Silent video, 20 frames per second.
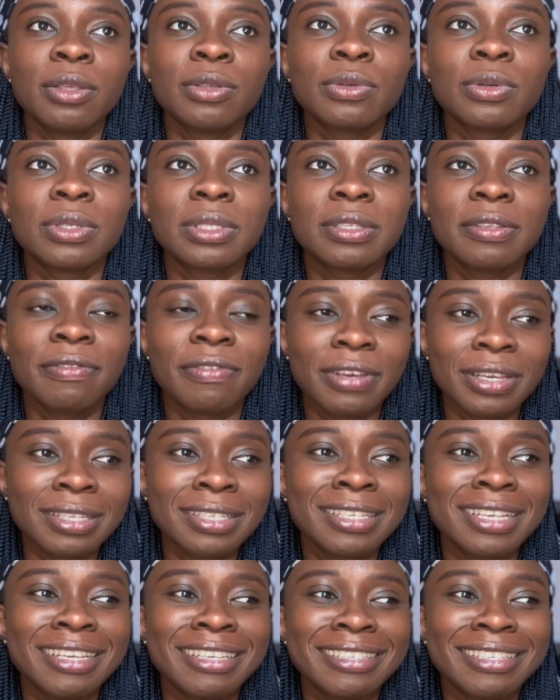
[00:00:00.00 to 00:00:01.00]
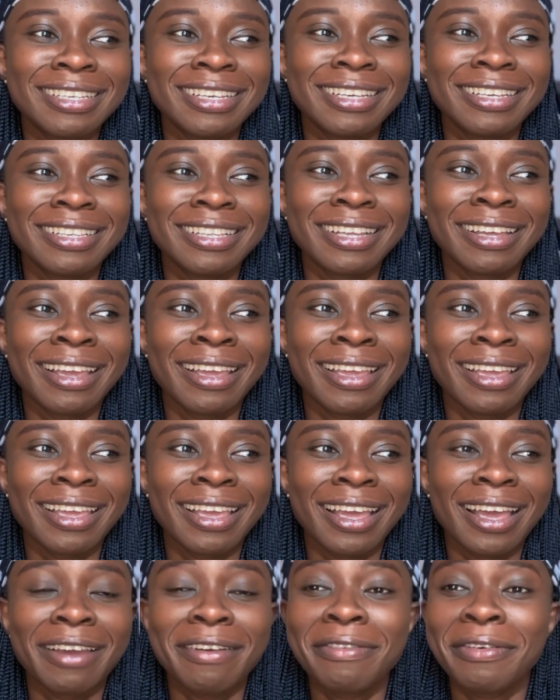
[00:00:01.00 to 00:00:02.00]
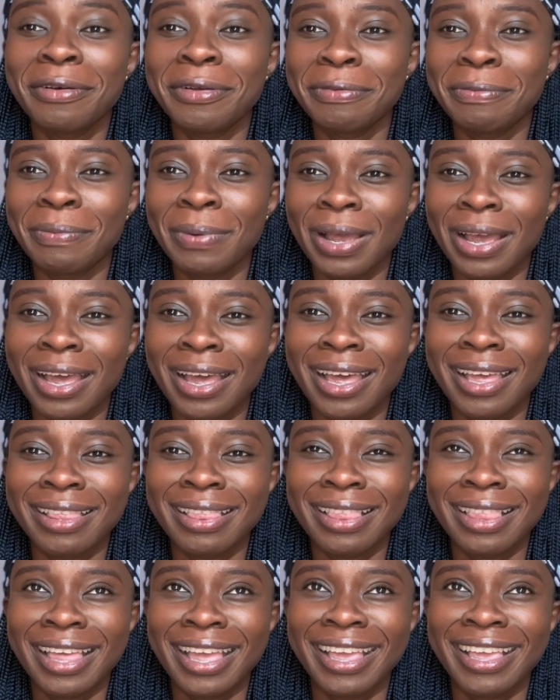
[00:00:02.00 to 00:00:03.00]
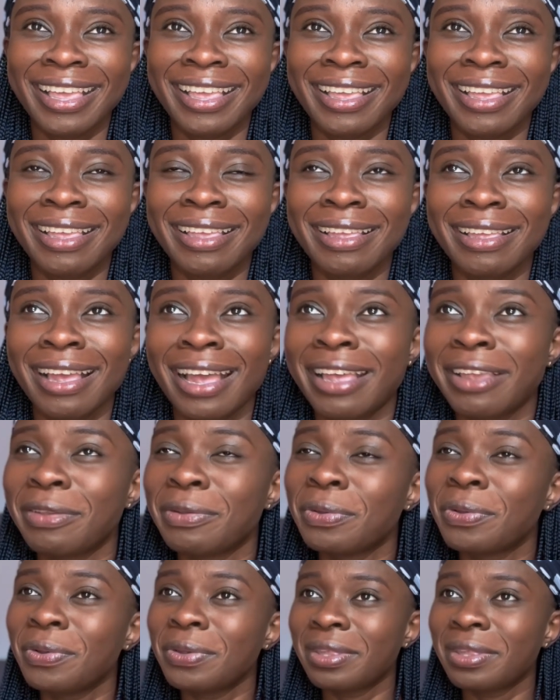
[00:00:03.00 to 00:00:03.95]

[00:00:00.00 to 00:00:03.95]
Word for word: it was devastating i i felt bad like and you know